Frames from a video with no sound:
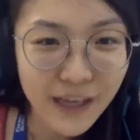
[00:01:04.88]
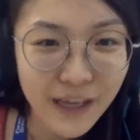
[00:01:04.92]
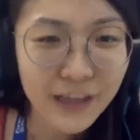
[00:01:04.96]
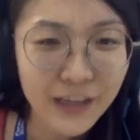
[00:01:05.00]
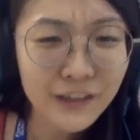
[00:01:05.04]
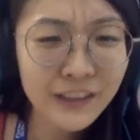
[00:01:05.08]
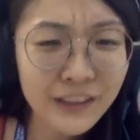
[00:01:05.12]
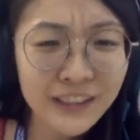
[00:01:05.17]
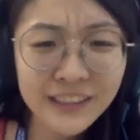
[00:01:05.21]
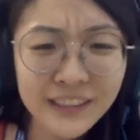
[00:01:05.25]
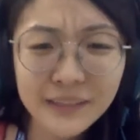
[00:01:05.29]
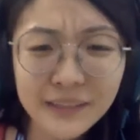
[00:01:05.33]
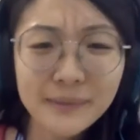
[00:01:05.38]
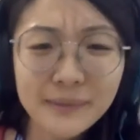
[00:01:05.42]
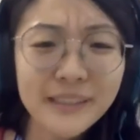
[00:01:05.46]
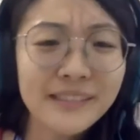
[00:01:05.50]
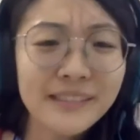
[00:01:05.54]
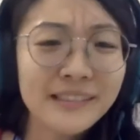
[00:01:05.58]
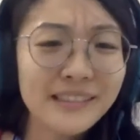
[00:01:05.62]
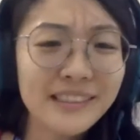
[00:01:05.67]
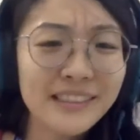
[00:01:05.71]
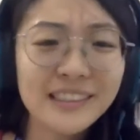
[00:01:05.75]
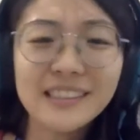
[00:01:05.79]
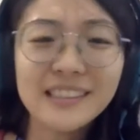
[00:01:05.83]
know it's a
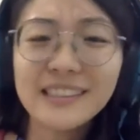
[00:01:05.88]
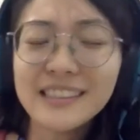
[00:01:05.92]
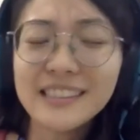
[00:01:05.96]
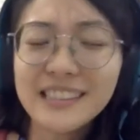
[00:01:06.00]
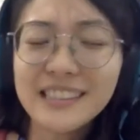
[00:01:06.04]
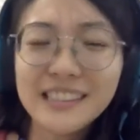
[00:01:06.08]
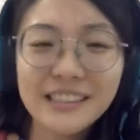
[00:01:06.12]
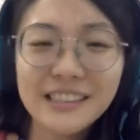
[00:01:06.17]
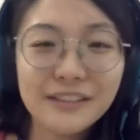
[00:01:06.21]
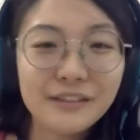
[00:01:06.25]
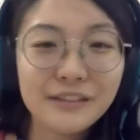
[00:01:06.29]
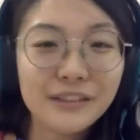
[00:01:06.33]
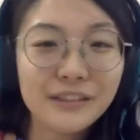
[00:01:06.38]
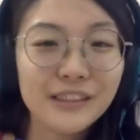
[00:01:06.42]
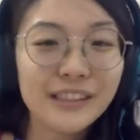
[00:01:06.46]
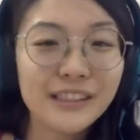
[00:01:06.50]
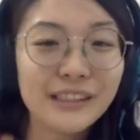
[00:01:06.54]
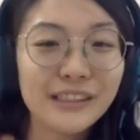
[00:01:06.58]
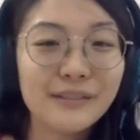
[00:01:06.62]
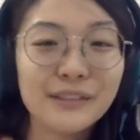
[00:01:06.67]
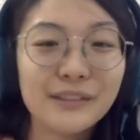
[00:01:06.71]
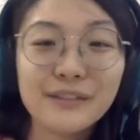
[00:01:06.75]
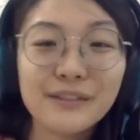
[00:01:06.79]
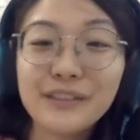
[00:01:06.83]
bit early for
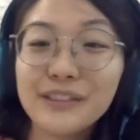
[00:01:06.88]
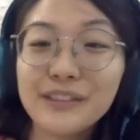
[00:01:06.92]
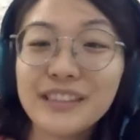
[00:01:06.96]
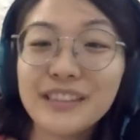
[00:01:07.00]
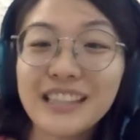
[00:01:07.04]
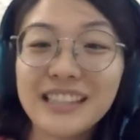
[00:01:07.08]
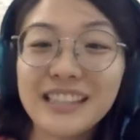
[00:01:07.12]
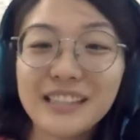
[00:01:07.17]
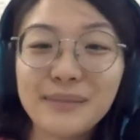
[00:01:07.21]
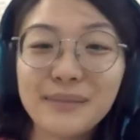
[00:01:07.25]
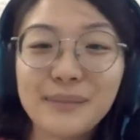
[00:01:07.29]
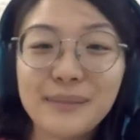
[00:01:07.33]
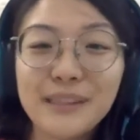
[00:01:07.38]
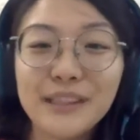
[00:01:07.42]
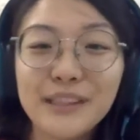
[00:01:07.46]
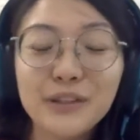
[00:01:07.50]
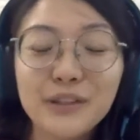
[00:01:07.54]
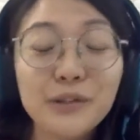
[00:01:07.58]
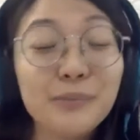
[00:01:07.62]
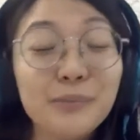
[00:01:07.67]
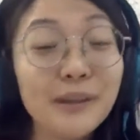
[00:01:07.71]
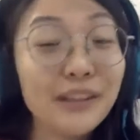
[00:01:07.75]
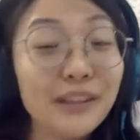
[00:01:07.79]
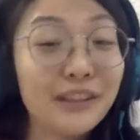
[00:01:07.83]
some of you guys, but
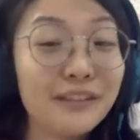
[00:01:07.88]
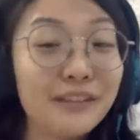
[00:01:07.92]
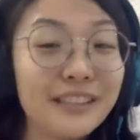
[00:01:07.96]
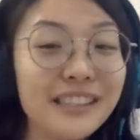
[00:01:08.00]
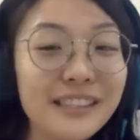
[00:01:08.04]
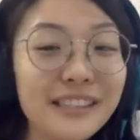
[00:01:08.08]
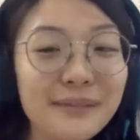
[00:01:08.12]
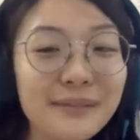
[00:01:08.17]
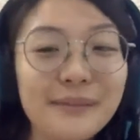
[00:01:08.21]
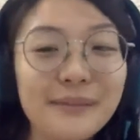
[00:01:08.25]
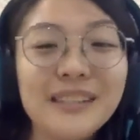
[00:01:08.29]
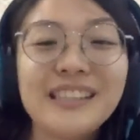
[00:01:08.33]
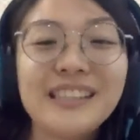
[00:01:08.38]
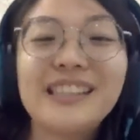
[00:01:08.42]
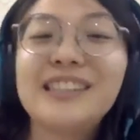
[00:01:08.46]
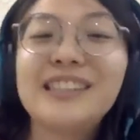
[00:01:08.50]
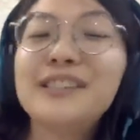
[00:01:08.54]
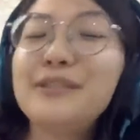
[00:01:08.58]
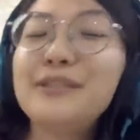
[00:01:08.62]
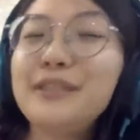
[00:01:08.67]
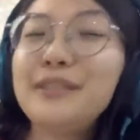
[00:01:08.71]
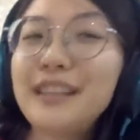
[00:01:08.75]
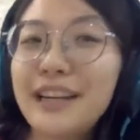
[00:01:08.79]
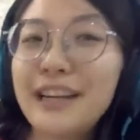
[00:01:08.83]
do bear with us
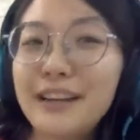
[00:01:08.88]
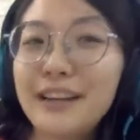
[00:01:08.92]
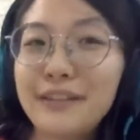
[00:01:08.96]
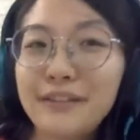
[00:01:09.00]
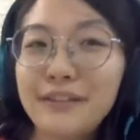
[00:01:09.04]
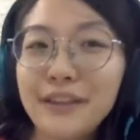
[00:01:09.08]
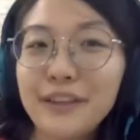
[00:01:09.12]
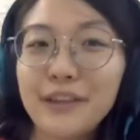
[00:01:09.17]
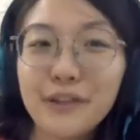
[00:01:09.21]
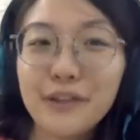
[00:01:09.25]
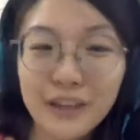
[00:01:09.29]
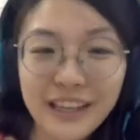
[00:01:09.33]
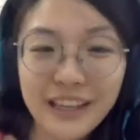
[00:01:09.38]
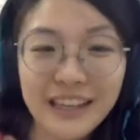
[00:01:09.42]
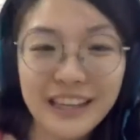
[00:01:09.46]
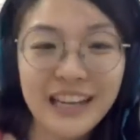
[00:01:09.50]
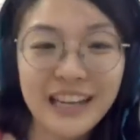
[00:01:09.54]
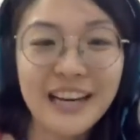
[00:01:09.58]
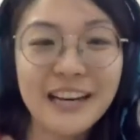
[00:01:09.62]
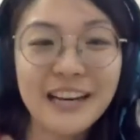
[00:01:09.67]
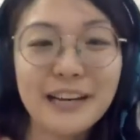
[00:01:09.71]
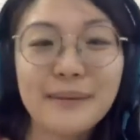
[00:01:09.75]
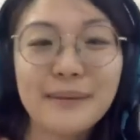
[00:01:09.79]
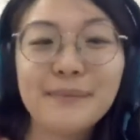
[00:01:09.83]
because we have a great
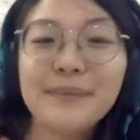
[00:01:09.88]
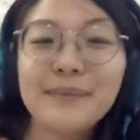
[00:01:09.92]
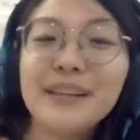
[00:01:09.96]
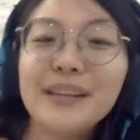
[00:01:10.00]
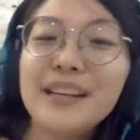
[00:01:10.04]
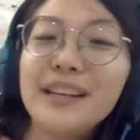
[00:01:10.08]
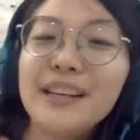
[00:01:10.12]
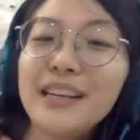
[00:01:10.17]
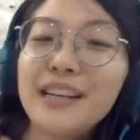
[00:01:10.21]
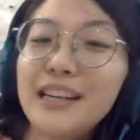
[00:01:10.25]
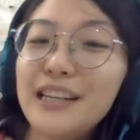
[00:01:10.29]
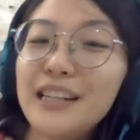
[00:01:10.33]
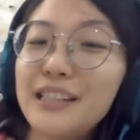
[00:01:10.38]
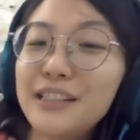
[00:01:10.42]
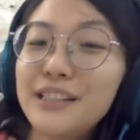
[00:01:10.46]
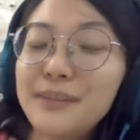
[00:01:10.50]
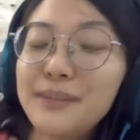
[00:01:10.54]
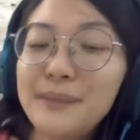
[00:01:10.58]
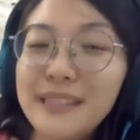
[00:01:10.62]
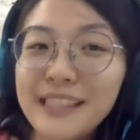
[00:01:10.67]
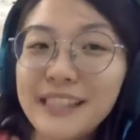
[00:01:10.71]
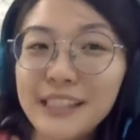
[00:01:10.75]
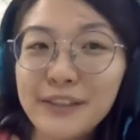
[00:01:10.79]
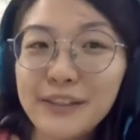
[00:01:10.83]
lineup of
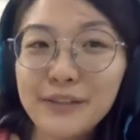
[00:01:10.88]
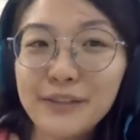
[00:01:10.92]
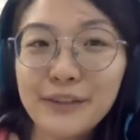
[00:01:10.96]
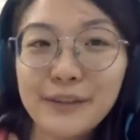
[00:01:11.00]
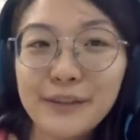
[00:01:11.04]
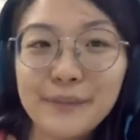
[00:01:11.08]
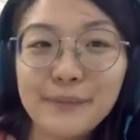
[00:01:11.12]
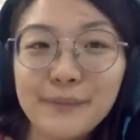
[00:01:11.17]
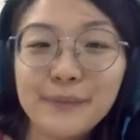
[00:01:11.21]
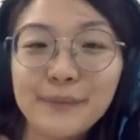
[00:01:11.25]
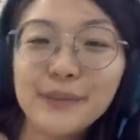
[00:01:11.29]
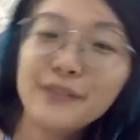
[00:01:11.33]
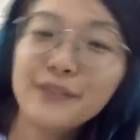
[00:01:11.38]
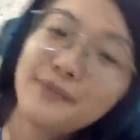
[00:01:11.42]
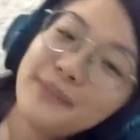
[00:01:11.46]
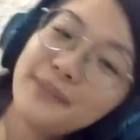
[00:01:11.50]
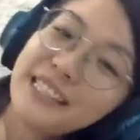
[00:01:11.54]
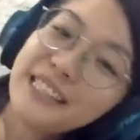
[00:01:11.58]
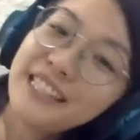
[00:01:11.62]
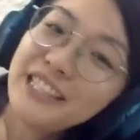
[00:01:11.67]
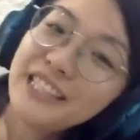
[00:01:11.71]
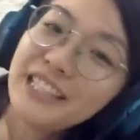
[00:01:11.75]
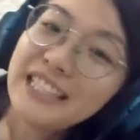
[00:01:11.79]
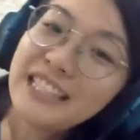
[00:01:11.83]
speakers from both
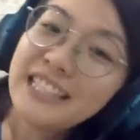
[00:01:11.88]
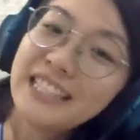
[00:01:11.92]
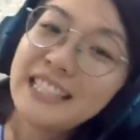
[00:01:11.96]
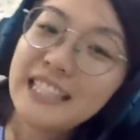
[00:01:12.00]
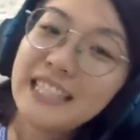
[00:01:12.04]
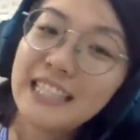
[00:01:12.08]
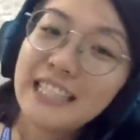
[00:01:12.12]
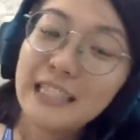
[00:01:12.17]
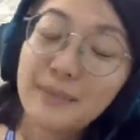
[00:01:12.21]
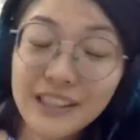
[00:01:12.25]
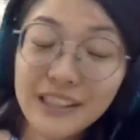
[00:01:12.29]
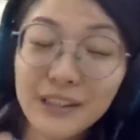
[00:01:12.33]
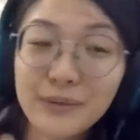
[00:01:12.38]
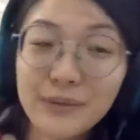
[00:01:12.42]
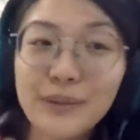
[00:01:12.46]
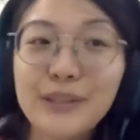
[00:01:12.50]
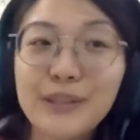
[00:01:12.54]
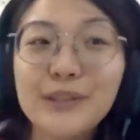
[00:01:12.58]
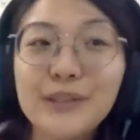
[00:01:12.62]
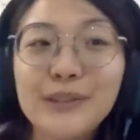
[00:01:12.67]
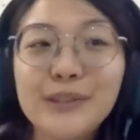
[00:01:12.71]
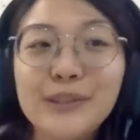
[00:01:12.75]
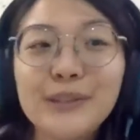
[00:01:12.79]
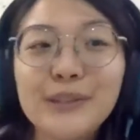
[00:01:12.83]
Malaysia and
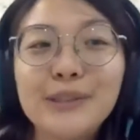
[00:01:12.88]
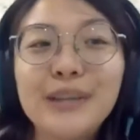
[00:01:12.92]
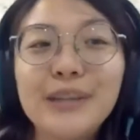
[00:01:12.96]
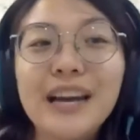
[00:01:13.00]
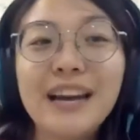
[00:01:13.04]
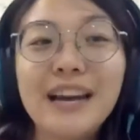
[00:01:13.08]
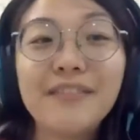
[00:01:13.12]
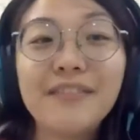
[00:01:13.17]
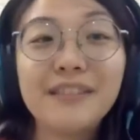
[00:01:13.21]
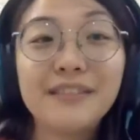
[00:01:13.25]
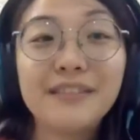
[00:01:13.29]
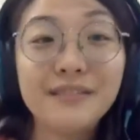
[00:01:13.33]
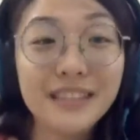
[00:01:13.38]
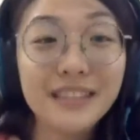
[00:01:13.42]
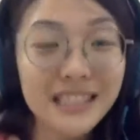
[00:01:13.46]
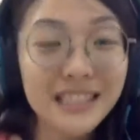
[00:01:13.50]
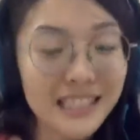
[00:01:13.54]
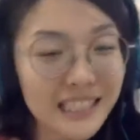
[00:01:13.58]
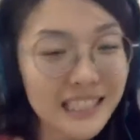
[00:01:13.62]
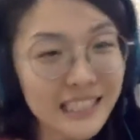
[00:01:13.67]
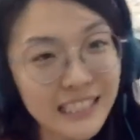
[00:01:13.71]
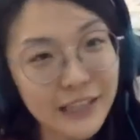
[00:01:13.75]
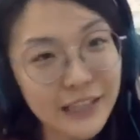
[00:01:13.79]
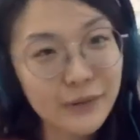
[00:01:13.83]
Singapore. We also have a
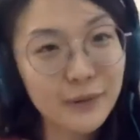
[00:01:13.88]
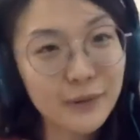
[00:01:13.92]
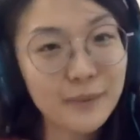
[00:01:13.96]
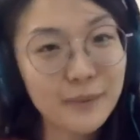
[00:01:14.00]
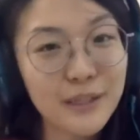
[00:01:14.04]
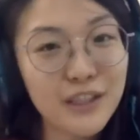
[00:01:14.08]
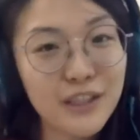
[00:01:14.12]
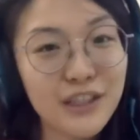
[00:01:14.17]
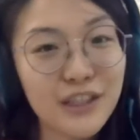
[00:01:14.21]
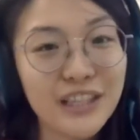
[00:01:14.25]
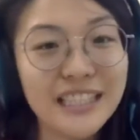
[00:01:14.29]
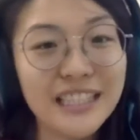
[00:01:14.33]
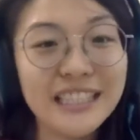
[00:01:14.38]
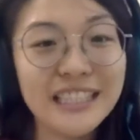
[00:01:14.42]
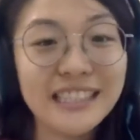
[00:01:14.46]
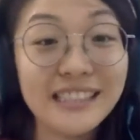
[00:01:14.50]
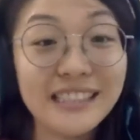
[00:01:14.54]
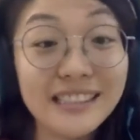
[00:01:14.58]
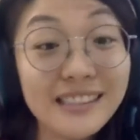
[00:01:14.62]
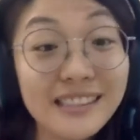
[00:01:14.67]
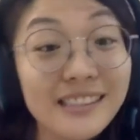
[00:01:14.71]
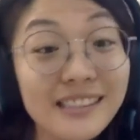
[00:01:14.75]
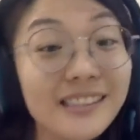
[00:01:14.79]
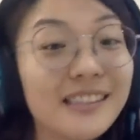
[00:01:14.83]
VC that will be
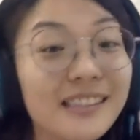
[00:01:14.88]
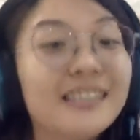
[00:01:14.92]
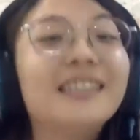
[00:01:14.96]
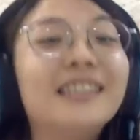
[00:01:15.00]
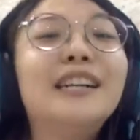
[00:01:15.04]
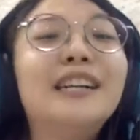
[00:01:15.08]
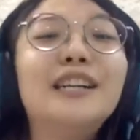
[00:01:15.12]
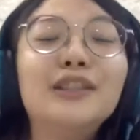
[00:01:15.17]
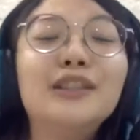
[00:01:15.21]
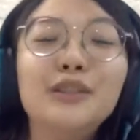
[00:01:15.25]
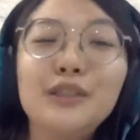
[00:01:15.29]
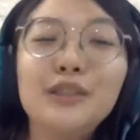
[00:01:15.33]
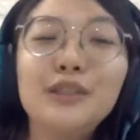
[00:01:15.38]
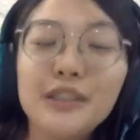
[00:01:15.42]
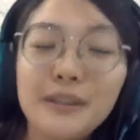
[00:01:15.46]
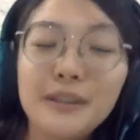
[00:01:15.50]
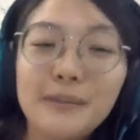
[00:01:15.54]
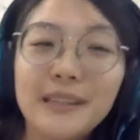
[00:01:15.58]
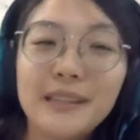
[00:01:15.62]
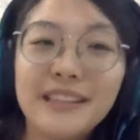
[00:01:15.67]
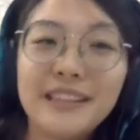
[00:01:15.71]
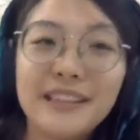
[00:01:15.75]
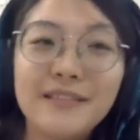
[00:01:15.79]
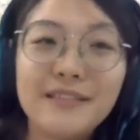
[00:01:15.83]
joining us here to talk
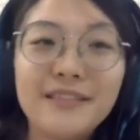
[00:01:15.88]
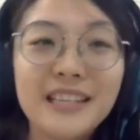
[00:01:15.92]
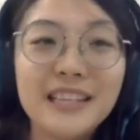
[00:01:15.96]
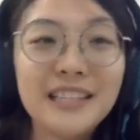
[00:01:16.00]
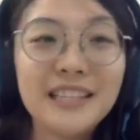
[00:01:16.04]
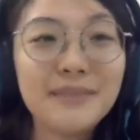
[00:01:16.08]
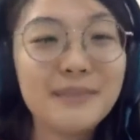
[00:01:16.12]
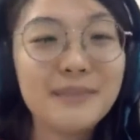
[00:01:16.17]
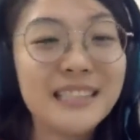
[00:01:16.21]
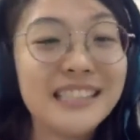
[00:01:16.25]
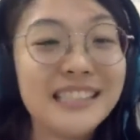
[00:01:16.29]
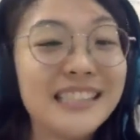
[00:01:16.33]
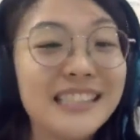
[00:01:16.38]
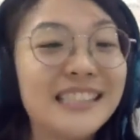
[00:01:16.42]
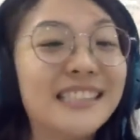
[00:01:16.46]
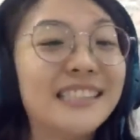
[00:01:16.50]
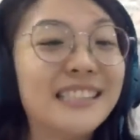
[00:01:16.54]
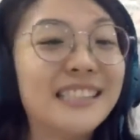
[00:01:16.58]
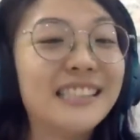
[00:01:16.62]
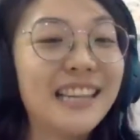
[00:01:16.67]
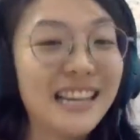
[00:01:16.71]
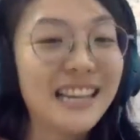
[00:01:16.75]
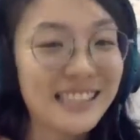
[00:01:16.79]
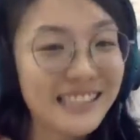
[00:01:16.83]
about the investment
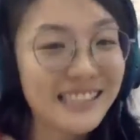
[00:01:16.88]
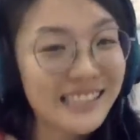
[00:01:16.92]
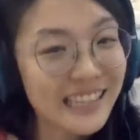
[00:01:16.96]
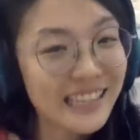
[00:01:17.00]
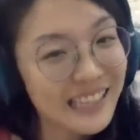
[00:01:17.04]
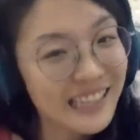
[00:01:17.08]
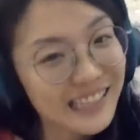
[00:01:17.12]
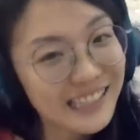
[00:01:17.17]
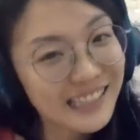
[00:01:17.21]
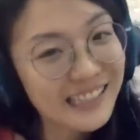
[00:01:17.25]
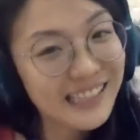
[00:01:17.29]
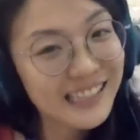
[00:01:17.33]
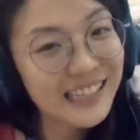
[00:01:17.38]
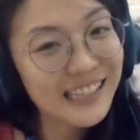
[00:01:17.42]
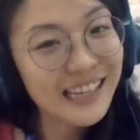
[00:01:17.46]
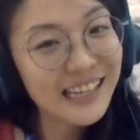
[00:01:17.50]
in EdTech.